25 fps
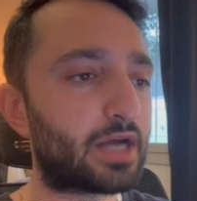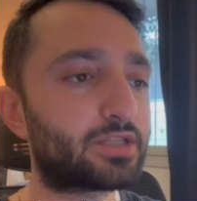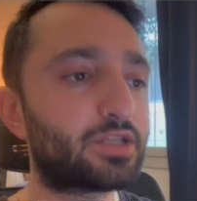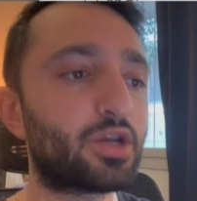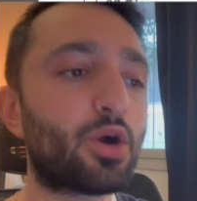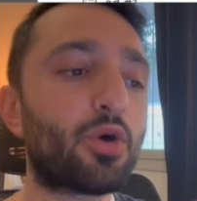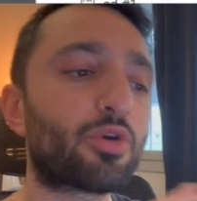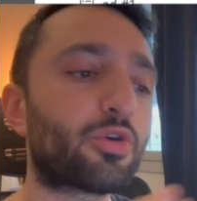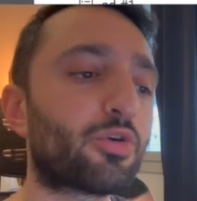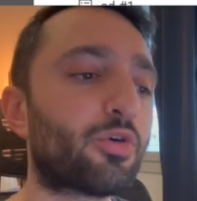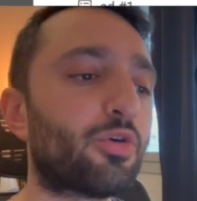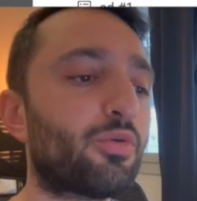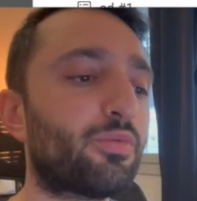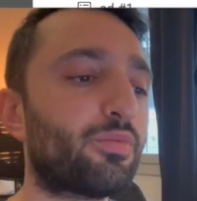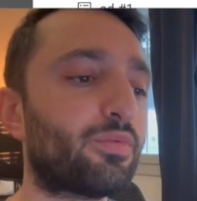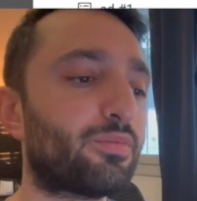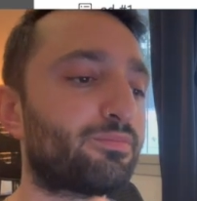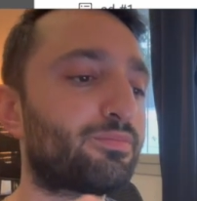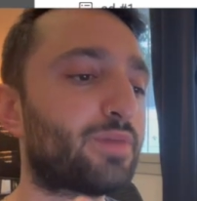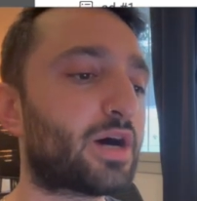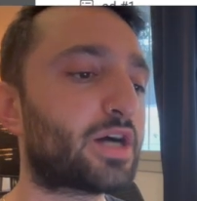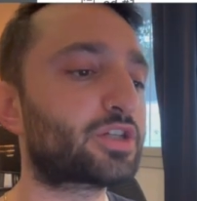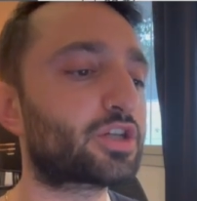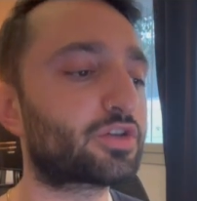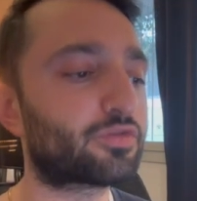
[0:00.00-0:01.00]
total
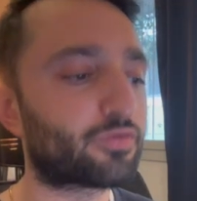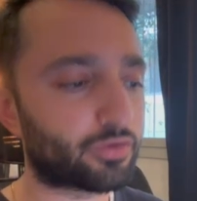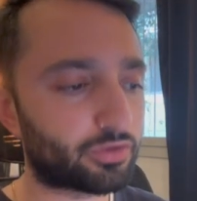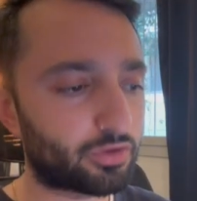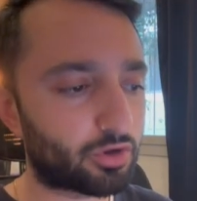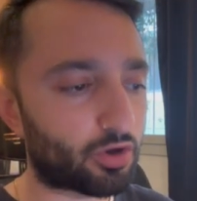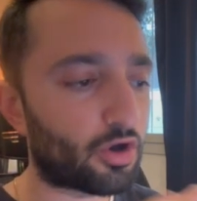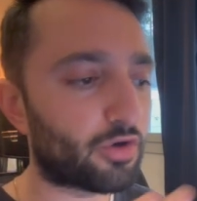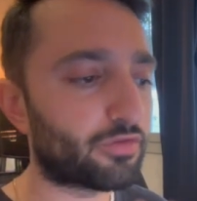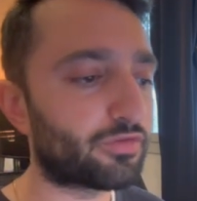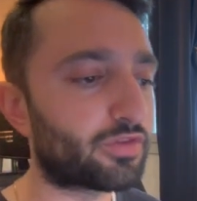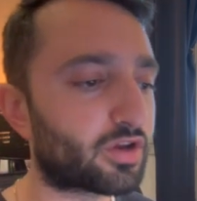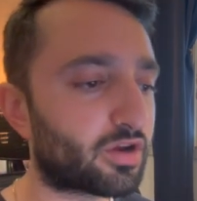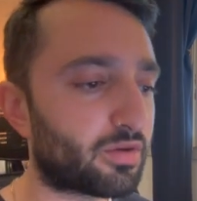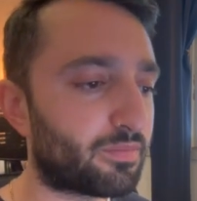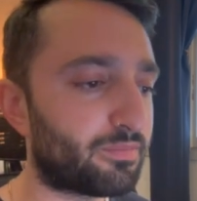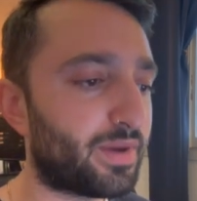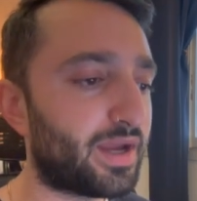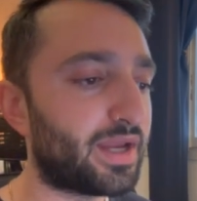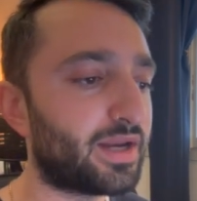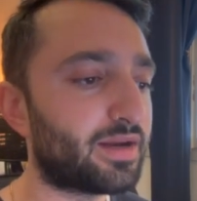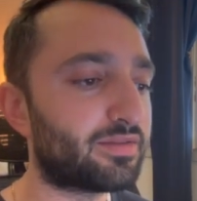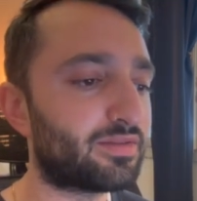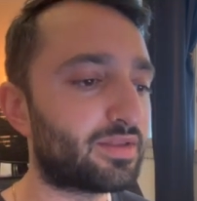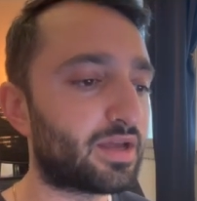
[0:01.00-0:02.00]
budget for the whole of the campaign,